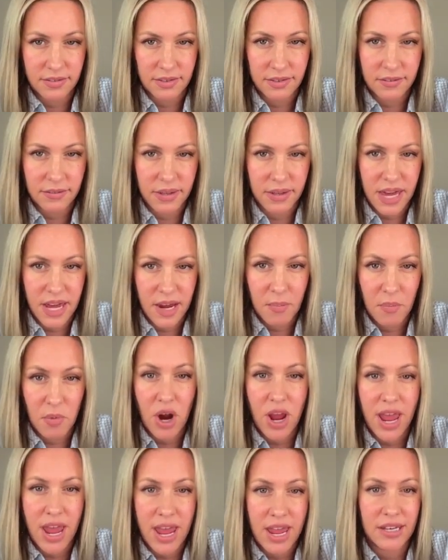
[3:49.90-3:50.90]

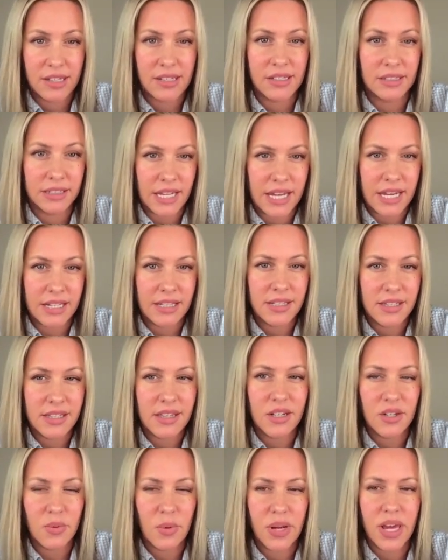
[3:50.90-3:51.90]
camera and lens,
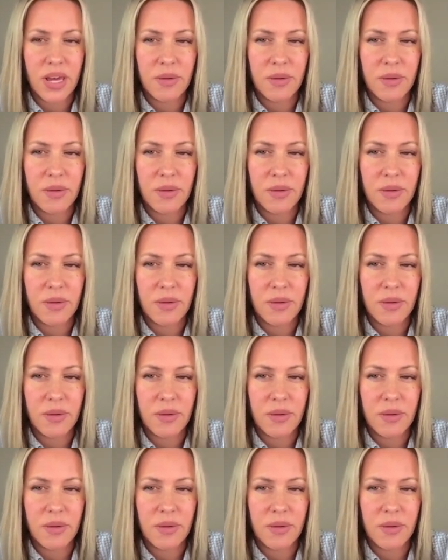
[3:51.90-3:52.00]
the 28